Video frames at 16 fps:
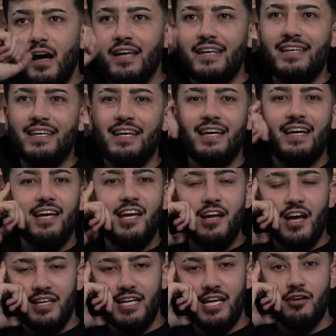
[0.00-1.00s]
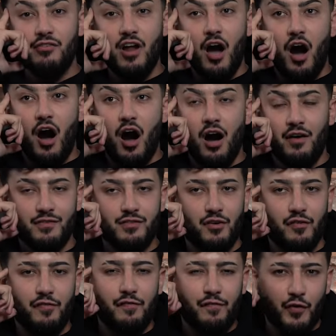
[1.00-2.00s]
a year, a year and a half
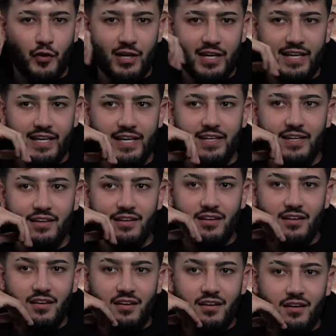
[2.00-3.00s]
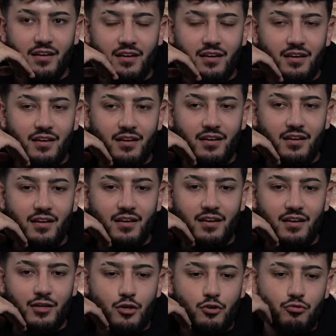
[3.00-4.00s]
to fully
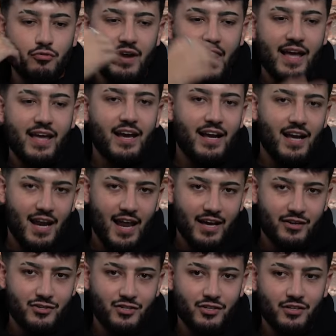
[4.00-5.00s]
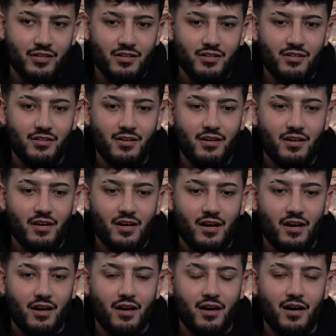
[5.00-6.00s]
create a collection,
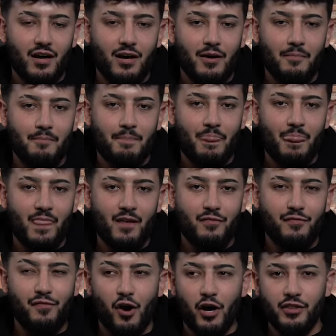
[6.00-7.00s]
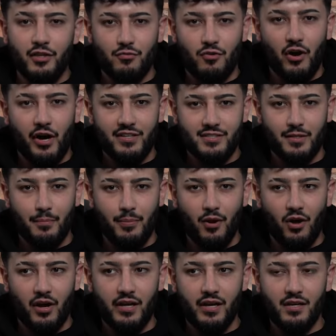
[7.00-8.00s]
um, find the right
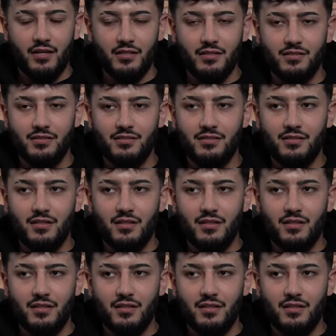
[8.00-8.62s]
suppliers.